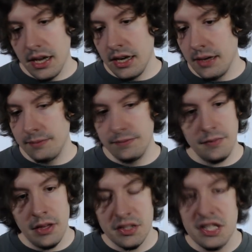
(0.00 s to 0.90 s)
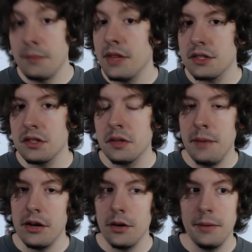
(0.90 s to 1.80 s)
Um, you know, some things look
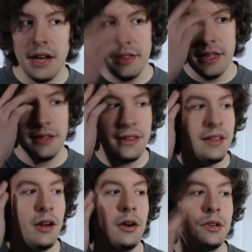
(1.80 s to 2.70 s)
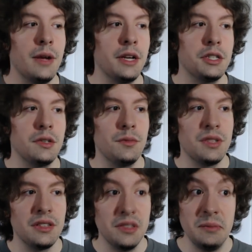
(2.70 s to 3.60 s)
better, but I think that the art direction
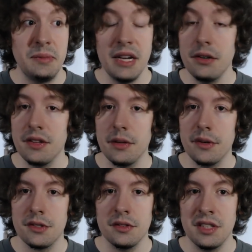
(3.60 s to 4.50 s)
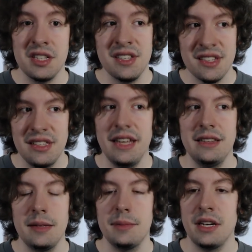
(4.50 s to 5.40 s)
was a little better in the original, just
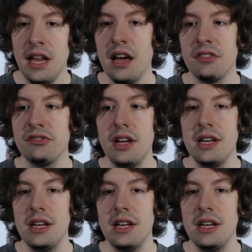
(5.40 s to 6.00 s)
slightly, but enough.